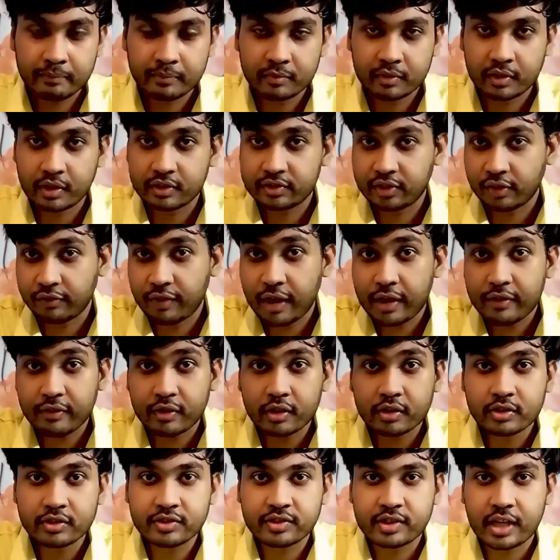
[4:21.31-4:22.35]
the
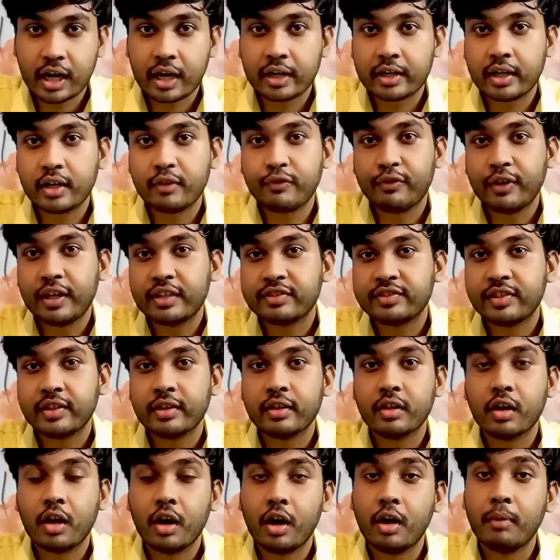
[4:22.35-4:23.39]
survivors started
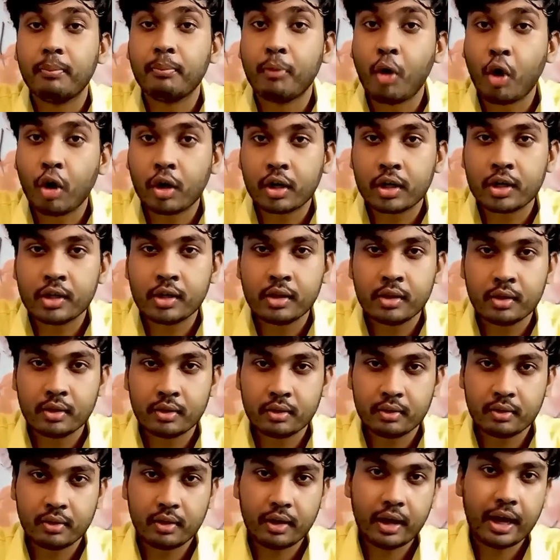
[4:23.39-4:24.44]
facing a moral
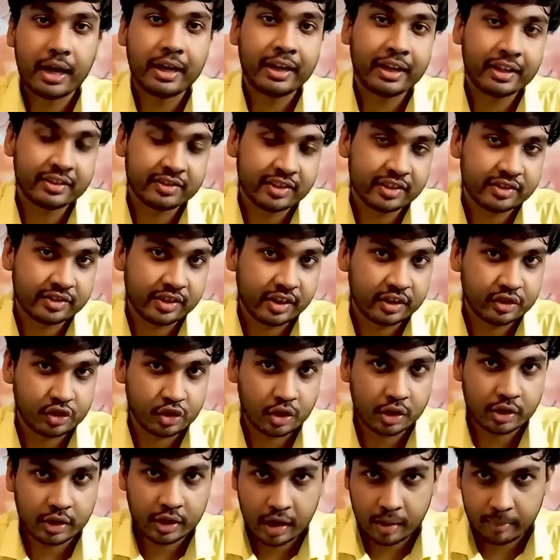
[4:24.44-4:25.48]
and
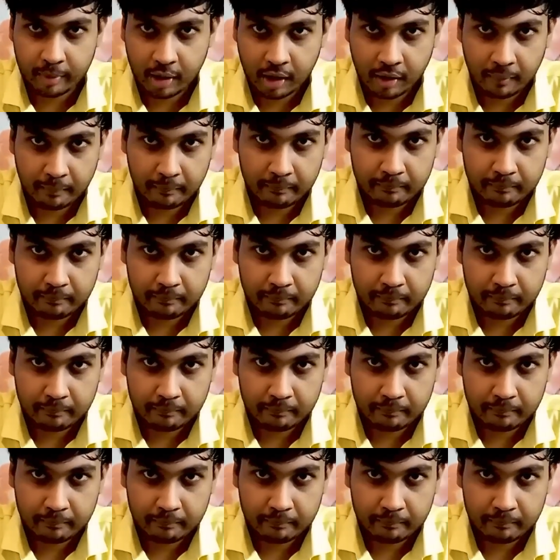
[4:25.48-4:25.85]
existential dilemma.